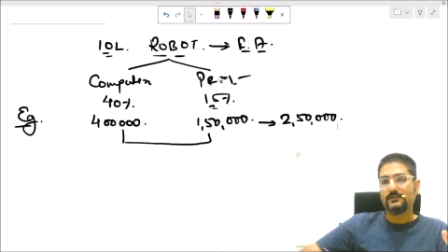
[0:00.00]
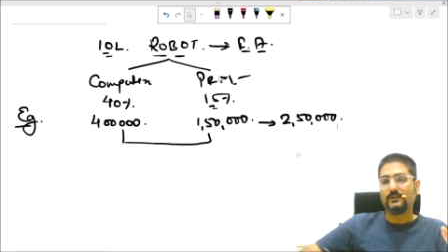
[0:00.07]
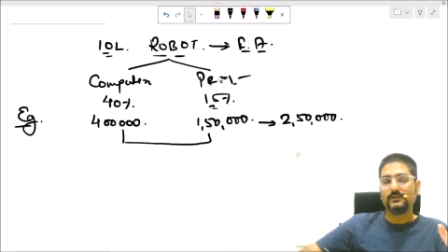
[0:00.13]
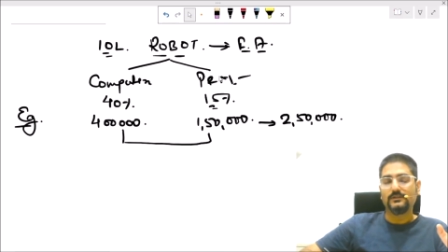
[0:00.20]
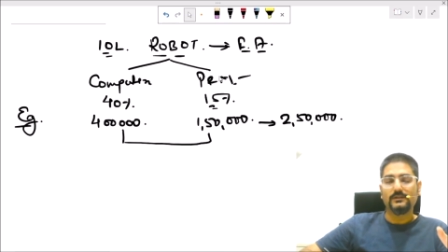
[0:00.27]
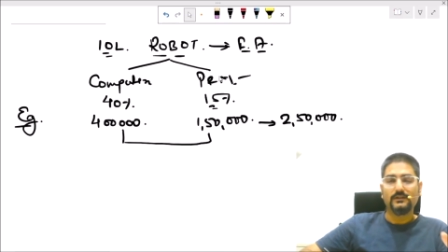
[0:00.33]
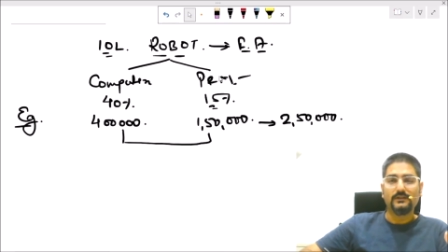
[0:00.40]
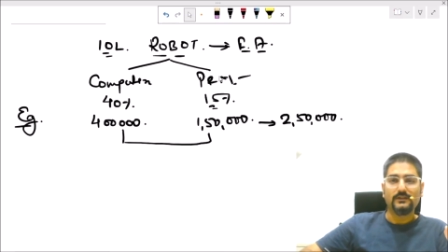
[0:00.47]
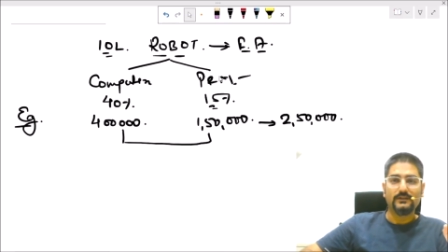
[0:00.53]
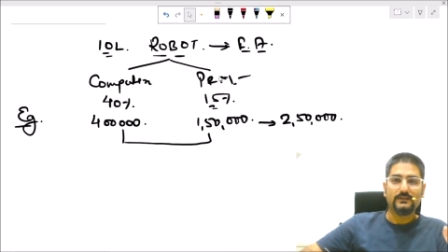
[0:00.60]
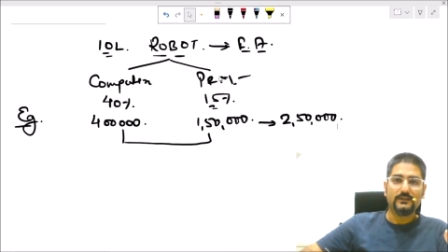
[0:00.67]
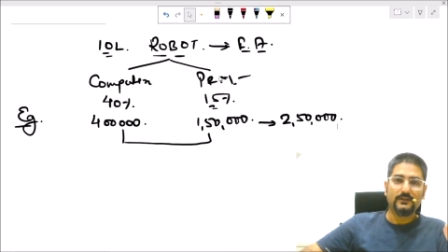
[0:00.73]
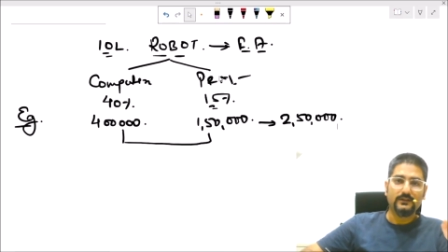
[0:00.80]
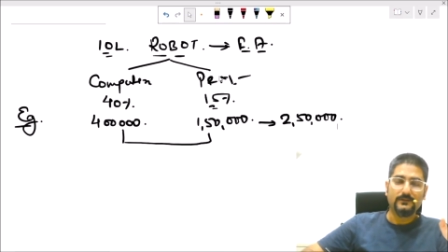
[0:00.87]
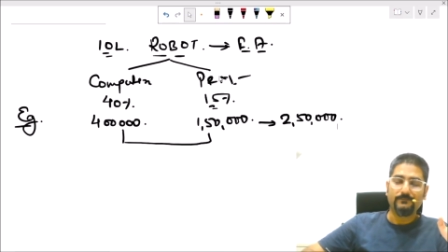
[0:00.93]
So it's a
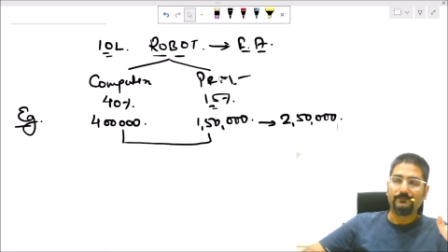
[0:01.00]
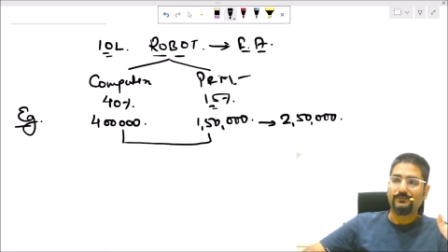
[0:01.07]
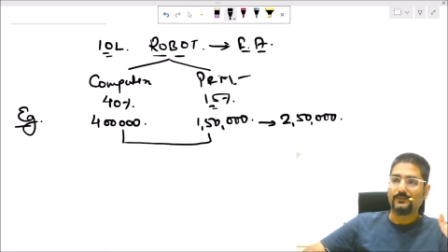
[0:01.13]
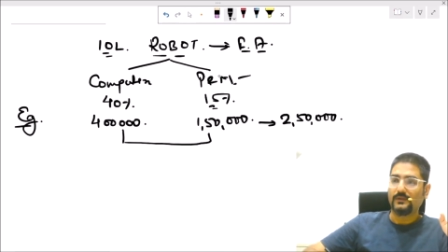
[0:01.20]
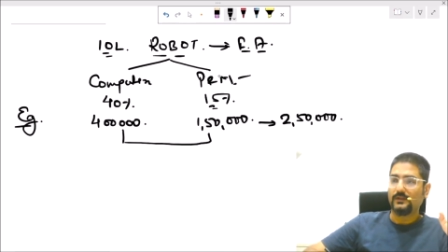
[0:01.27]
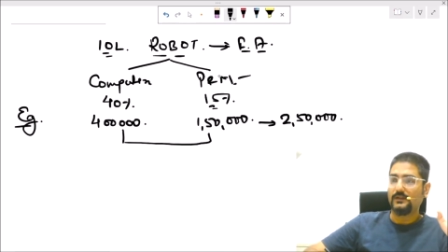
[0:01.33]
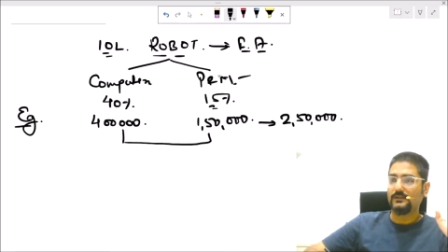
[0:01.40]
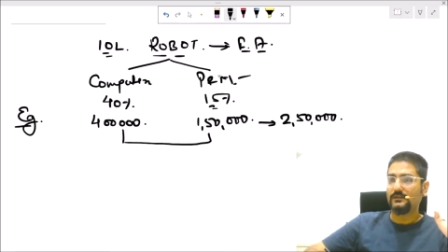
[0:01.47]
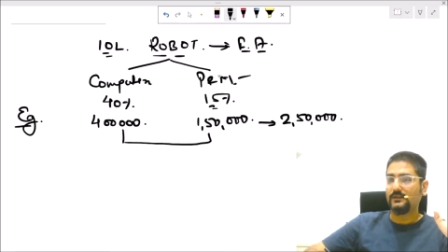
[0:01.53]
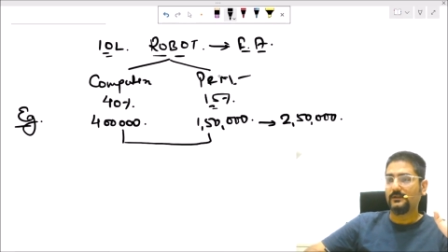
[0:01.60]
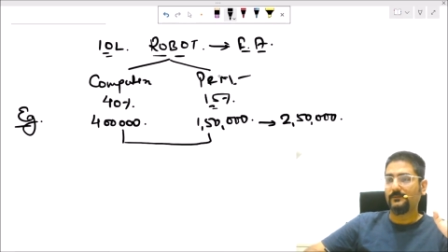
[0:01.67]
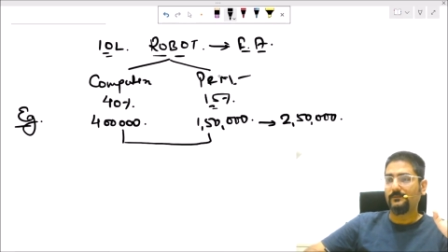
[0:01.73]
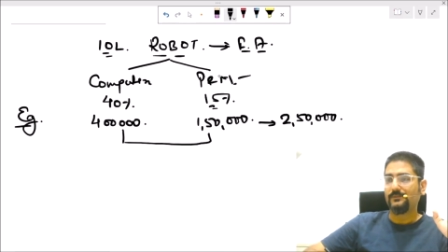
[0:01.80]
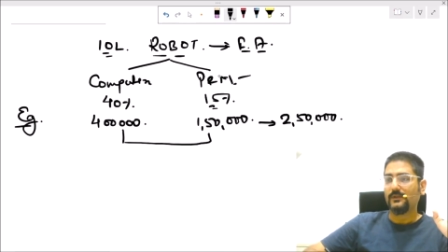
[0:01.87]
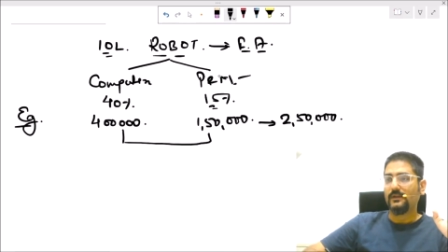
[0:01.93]
it's a it's a
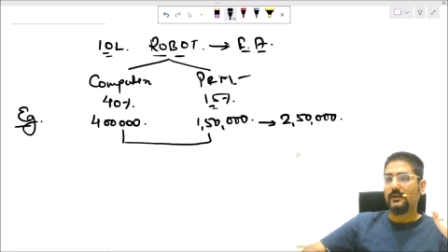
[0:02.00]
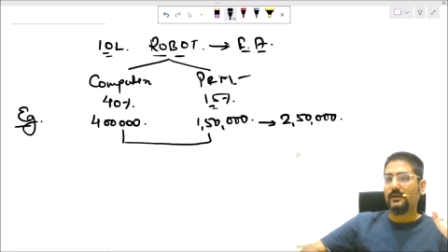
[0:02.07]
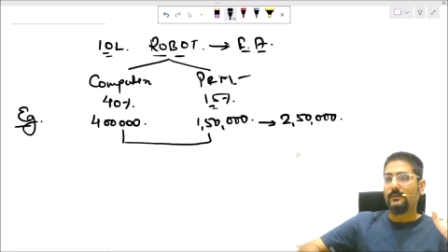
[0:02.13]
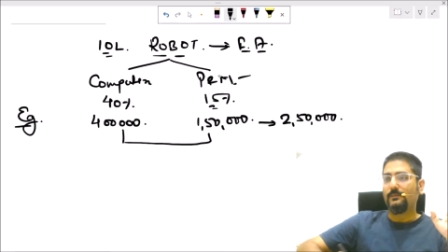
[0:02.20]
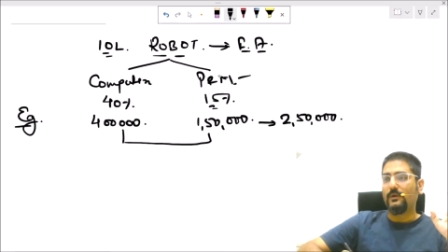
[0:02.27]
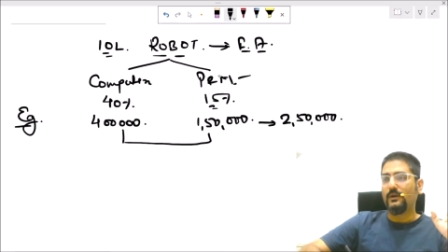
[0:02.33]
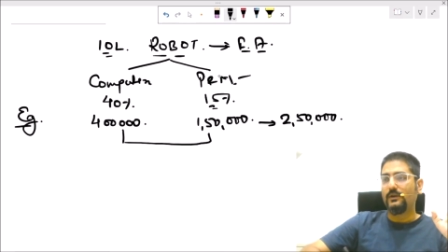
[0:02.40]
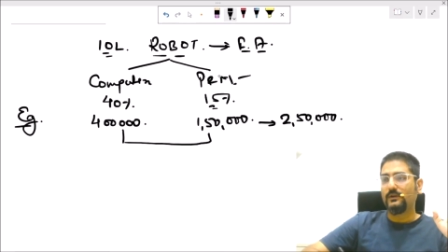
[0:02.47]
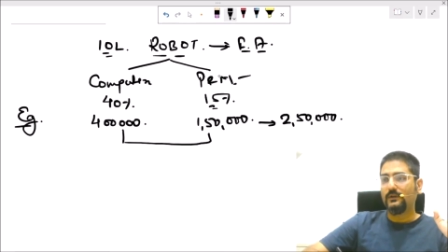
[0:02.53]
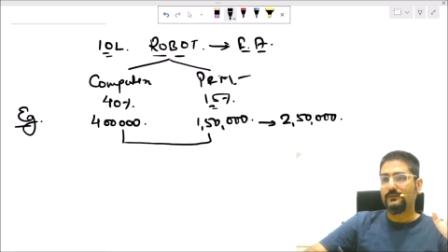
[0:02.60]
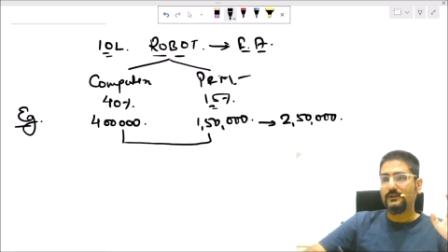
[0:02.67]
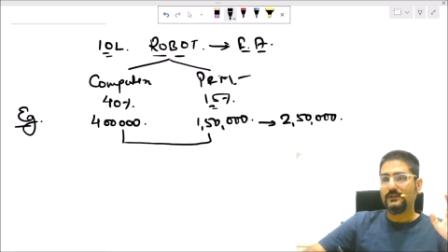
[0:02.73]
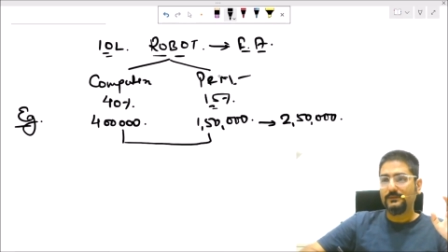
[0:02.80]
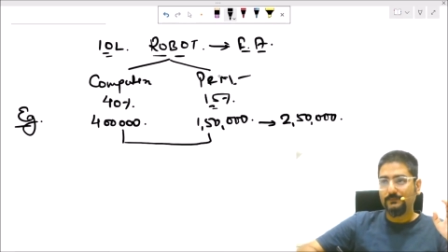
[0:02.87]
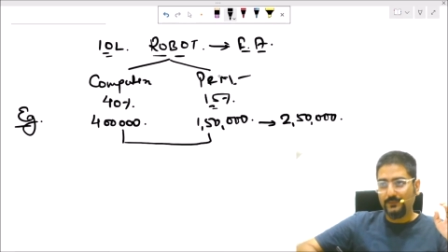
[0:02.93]
point
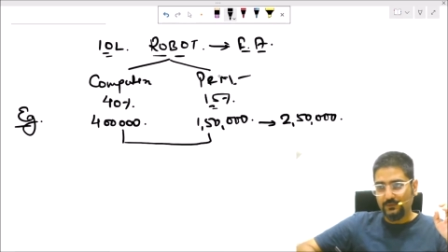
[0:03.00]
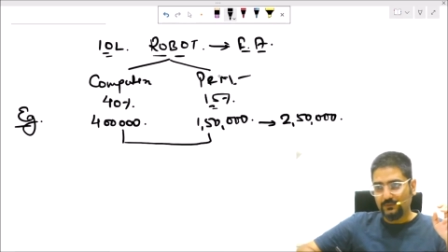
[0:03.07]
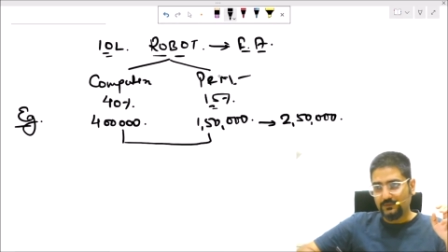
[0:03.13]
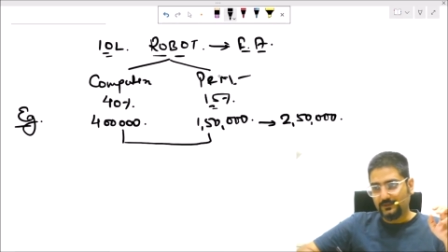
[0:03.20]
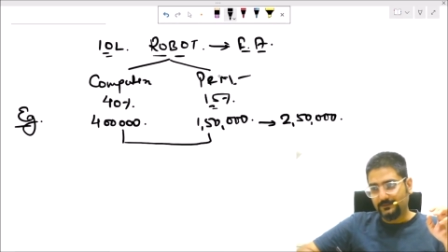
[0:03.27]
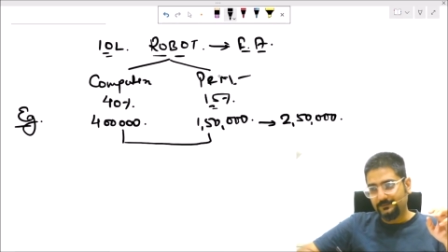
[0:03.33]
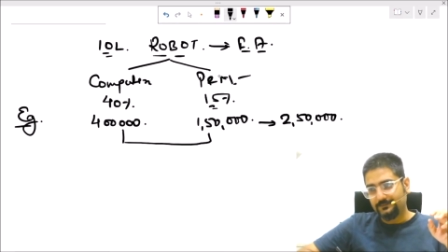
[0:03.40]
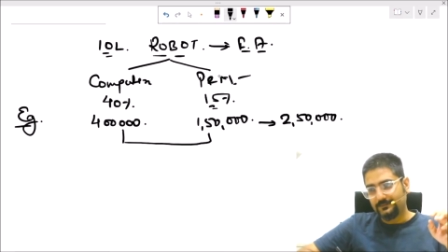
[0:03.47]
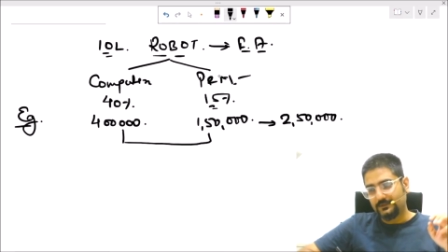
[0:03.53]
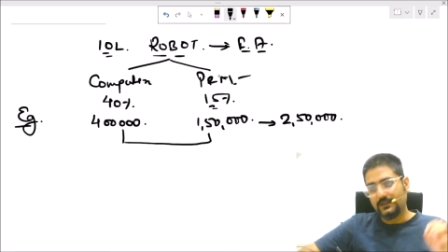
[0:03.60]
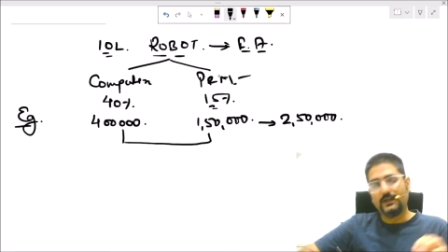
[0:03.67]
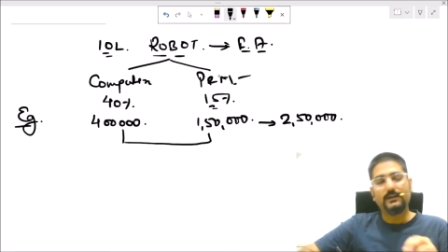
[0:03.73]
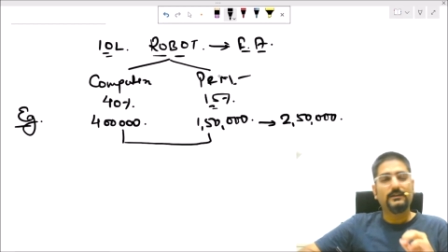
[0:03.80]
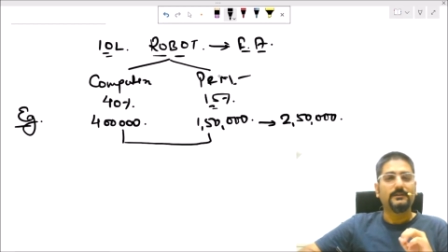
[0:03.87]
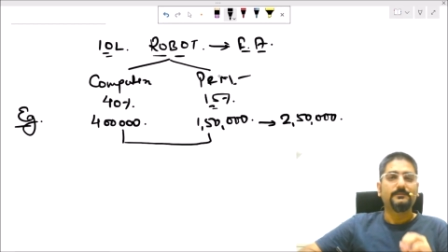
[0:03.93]
of dispute
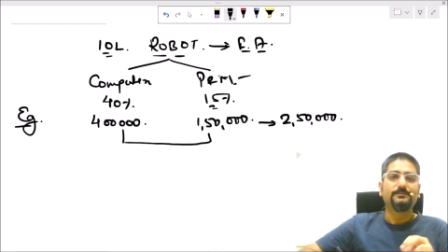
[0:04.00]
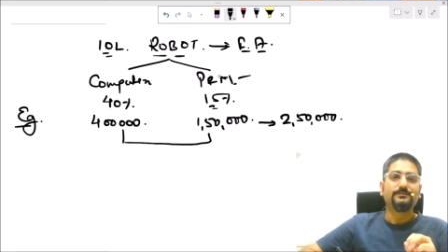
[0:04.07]
that